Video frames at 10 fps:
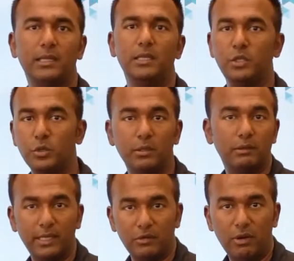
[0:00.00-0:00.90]
And then you can
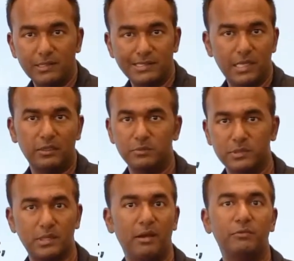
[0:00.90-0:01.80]
later on sell them
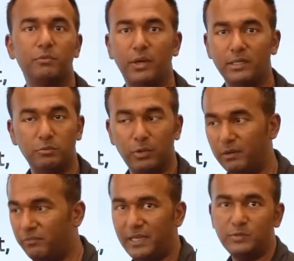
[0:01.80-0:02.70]
stuff, right?
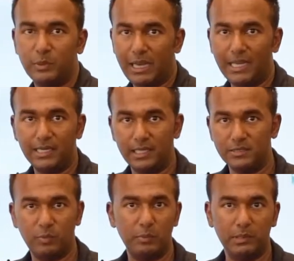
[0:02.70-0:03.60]
Run Facebook ad
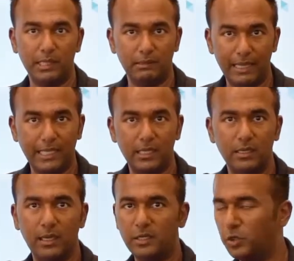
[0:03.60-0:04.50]
against people that like
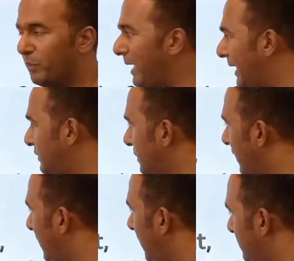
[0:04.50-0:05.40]
uh, your page
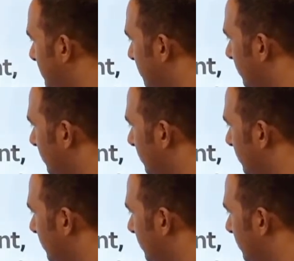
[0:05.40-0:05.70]
and just